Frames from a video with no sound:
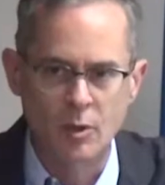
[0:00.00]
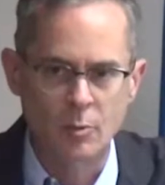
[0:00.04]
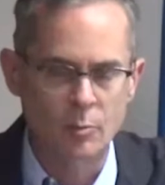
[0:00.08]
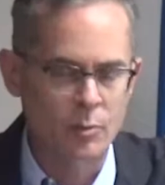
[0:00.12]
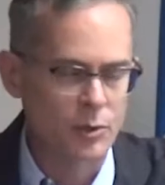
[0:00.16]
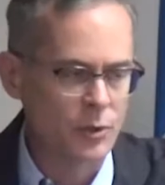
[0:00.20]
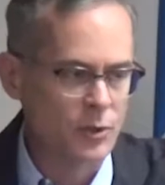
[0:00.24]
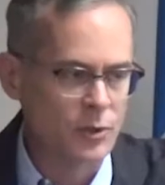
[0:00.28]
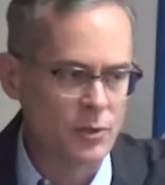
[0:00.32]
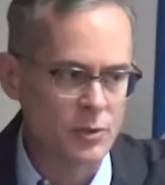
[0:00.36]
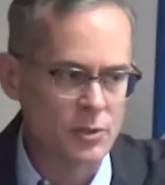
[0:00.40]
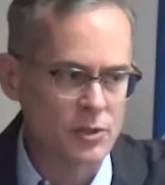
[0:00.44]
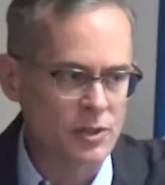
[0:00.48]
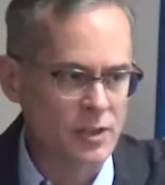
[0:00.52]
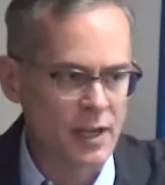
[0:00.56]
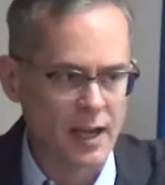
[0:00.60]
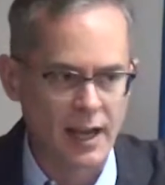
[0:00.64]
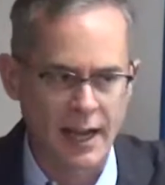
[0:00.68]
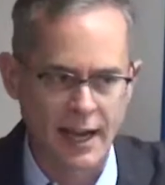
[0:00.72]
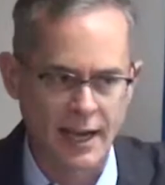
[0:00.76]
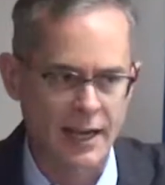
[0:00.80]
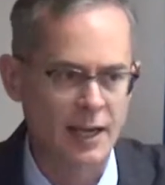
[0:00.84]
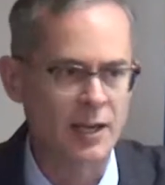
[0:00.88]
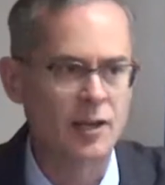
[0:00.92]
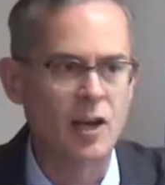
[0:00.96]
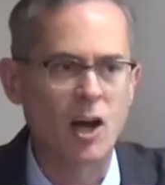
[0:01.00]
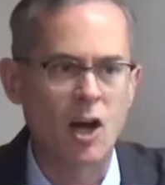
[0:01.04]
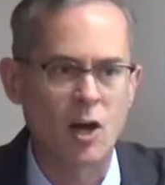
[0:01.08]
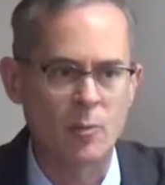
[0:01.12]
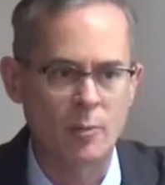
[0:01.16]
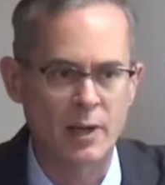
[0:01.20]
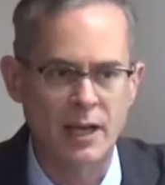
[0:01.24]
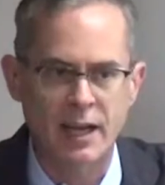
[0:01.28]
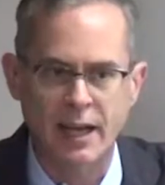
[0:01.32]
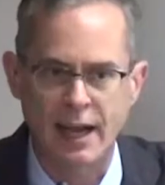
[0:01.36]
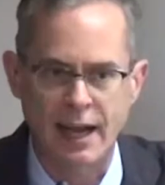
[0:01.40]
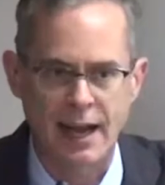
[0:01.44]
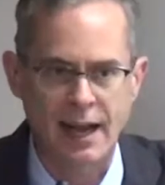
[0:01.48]
produce
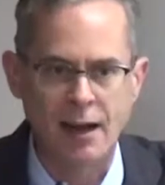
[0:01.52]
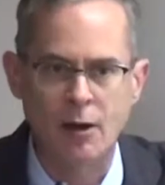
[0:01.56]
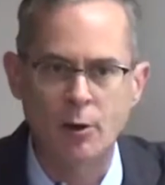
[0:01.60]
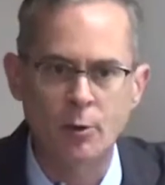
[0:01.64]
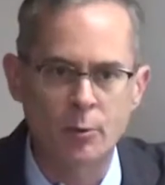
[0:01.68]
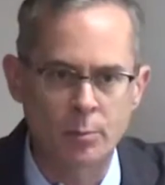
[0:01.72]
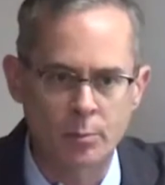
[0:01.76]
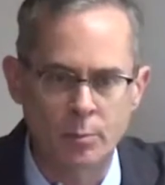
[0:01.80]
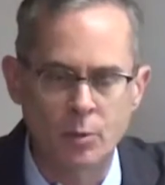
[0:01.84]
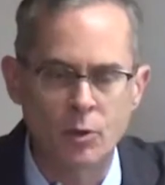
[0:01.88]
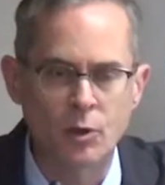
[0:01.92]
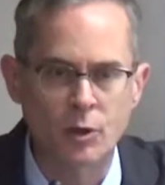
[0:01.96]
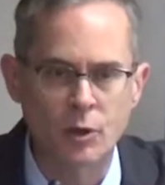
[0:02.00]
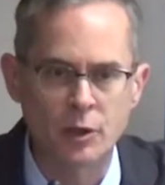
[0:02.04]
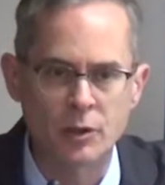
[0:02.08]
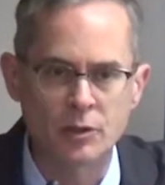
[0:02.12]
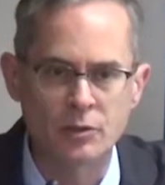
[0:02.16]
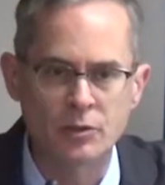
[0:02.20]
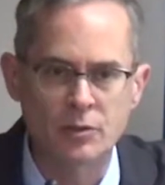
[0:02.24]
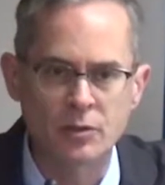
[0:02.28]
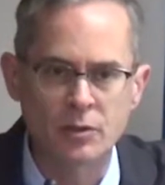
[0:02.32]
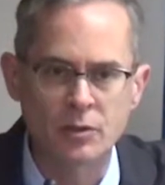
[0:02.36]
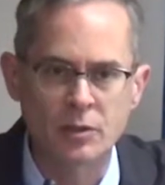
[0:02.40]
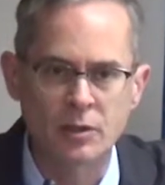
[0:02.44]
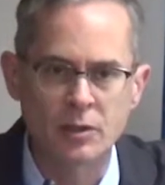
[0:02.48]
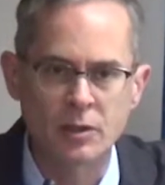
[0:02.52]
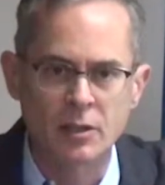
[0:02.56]
economic output,